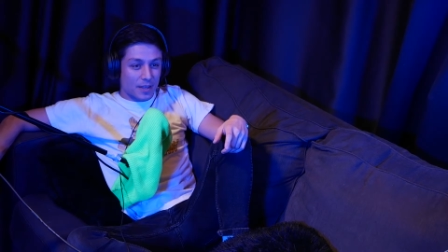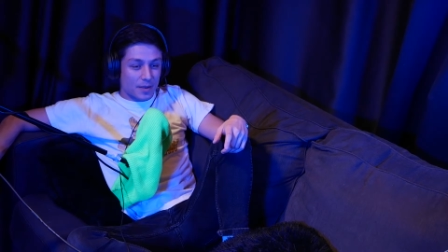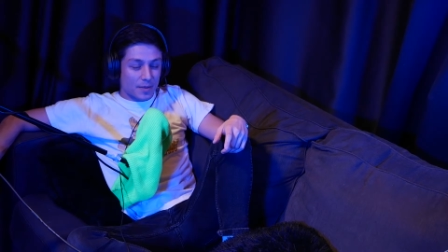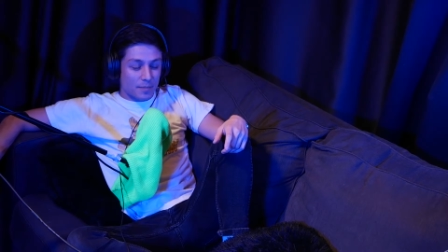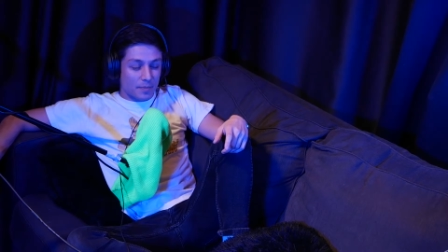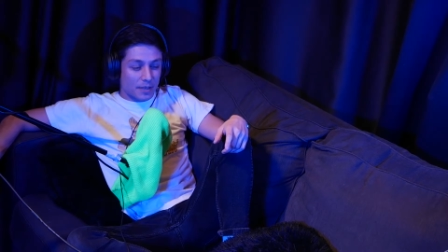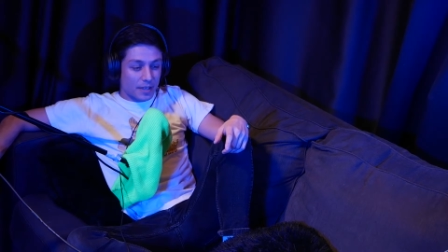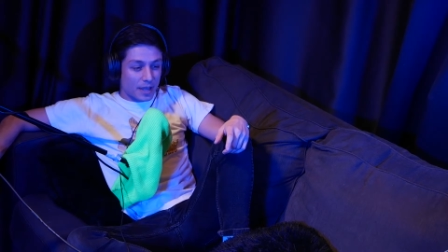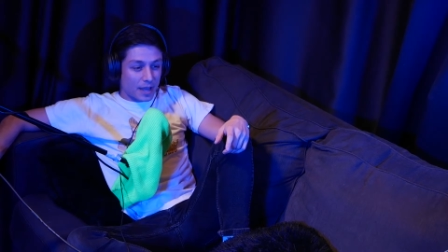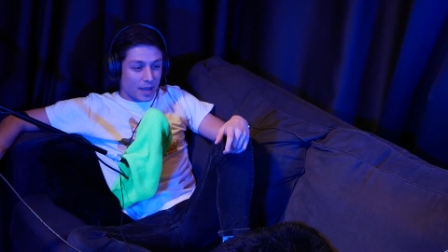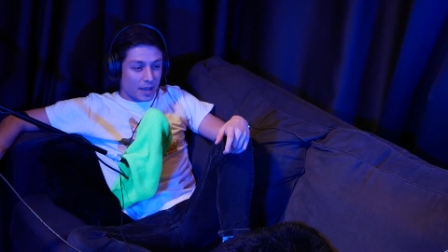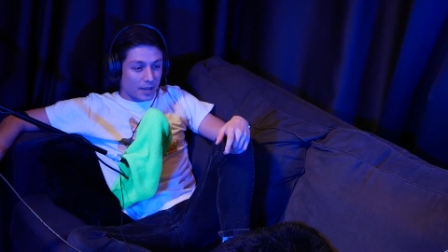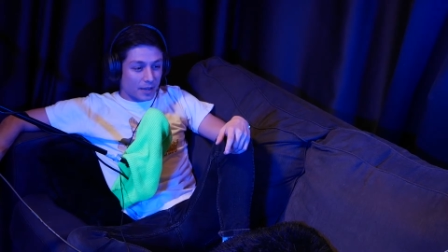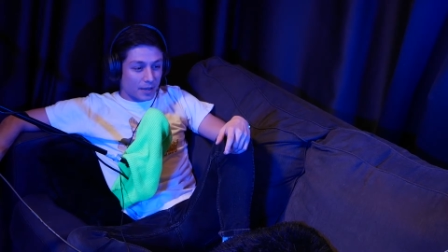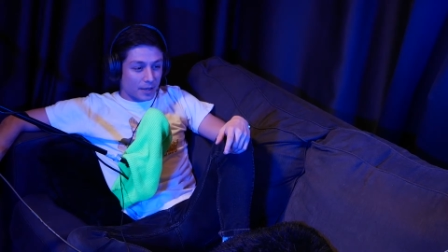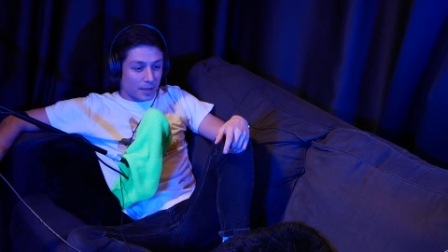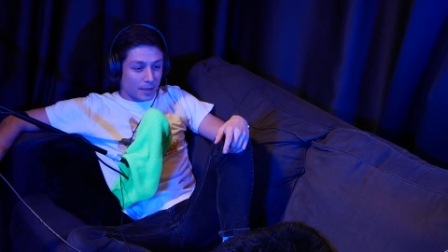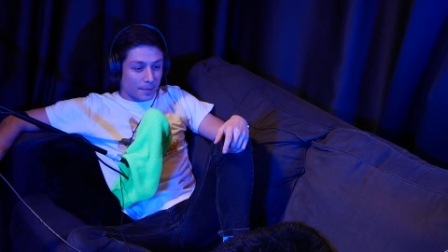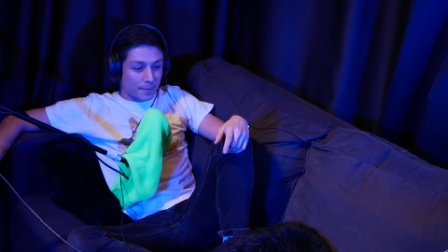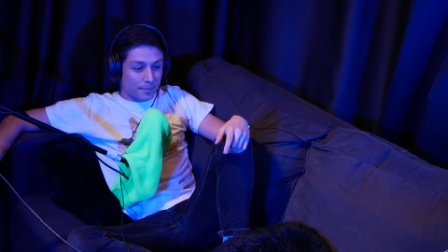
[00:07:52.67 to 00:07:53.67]
But yeah,
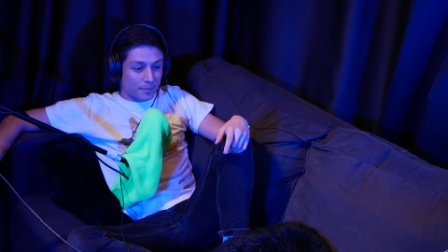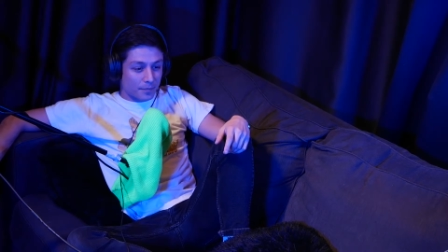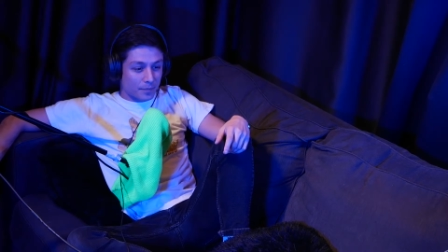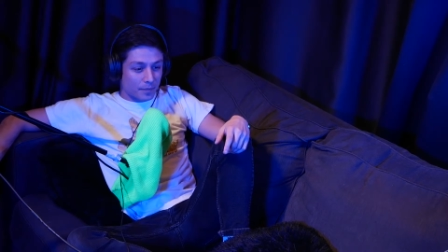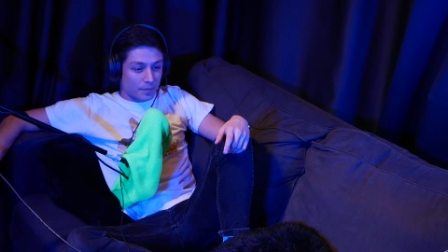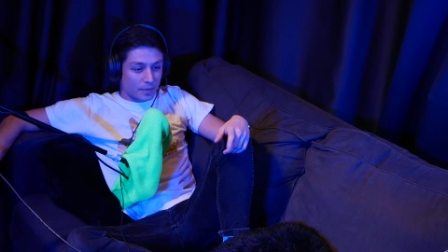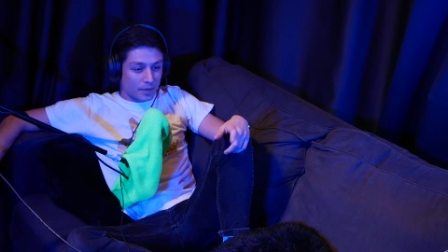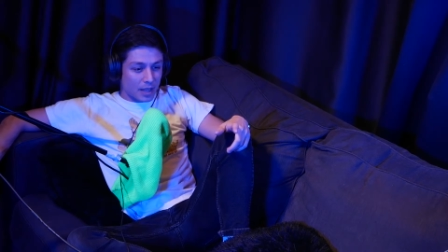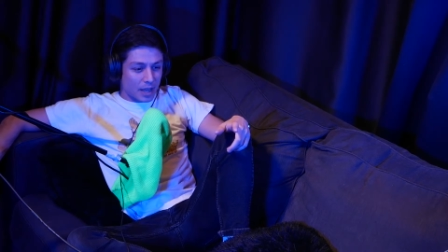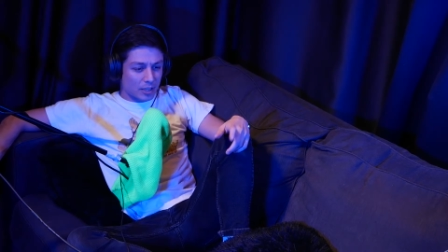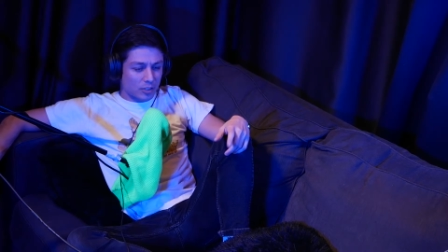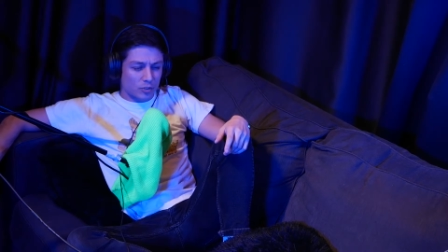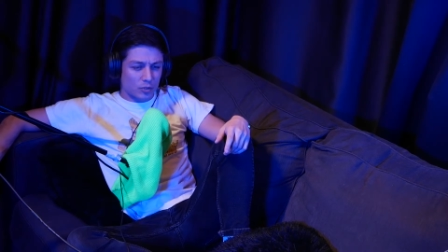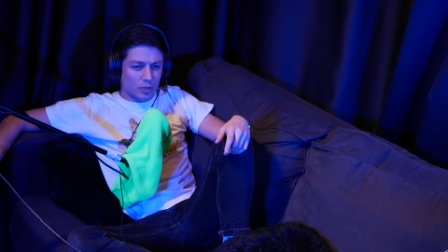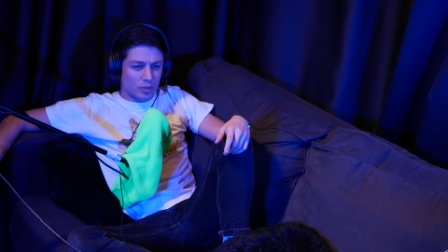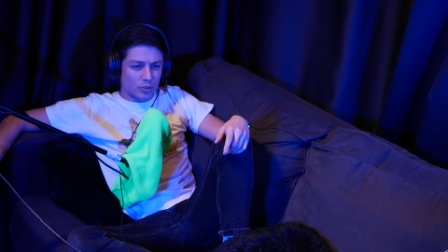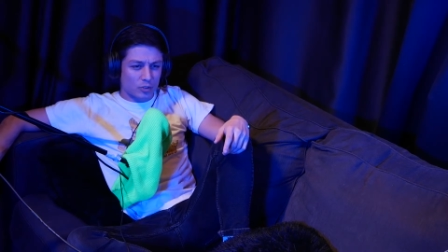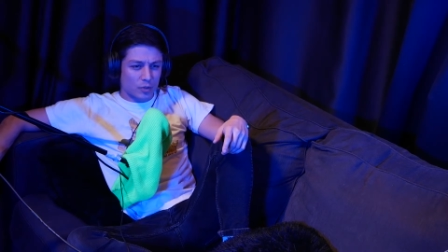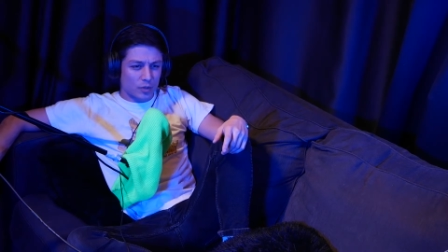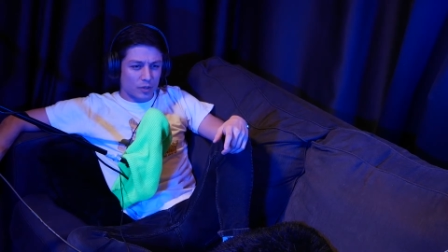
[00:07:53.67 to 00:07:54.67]
um, yeah,
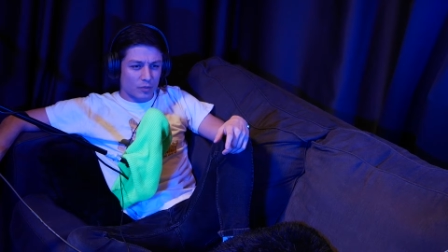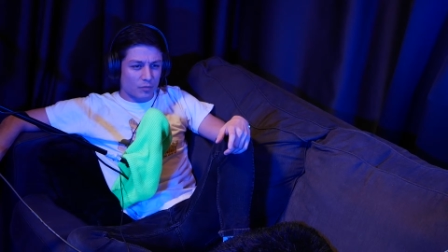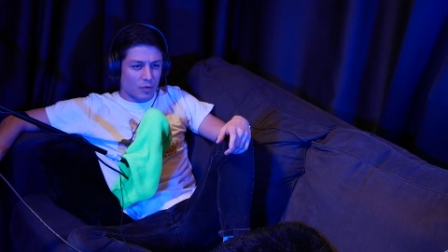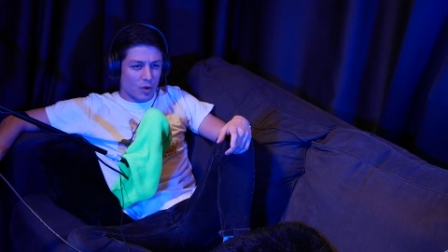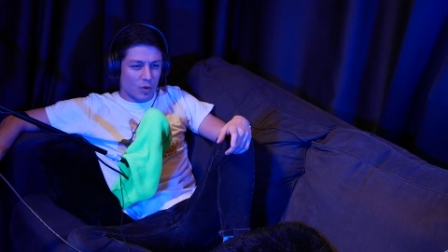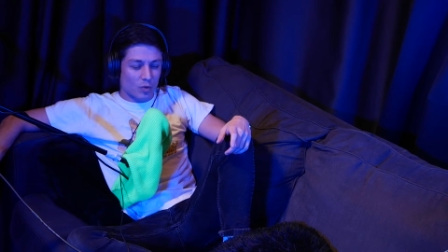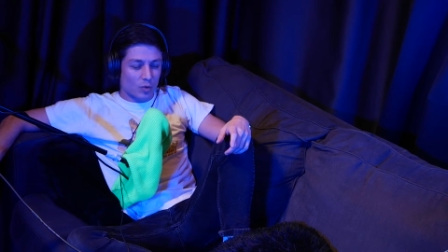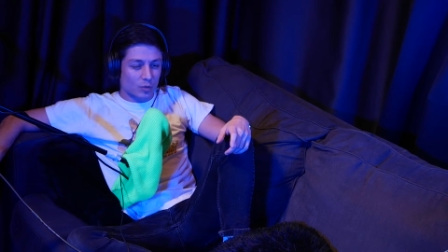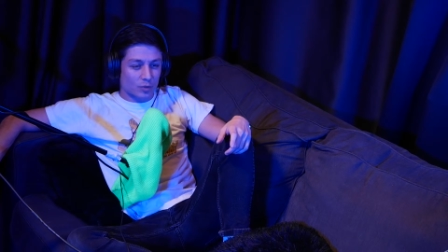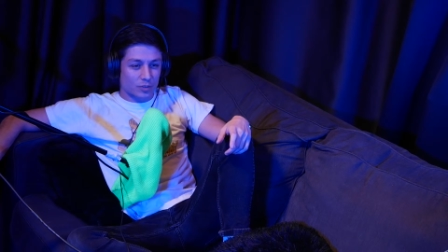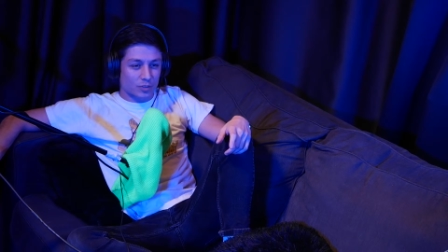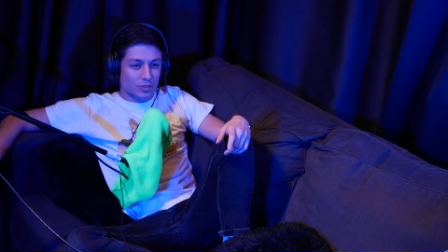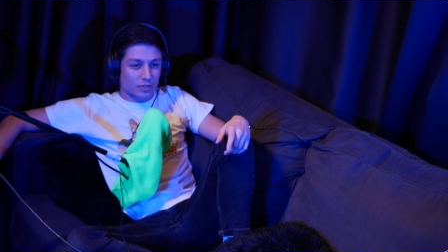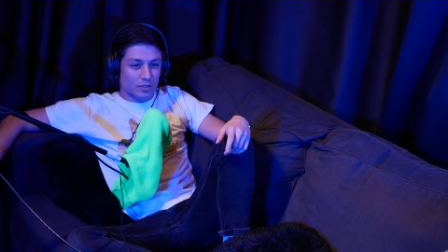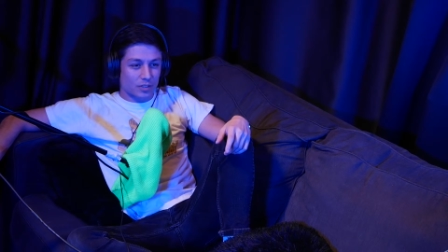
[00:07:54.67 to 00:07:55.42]
doing doing vocals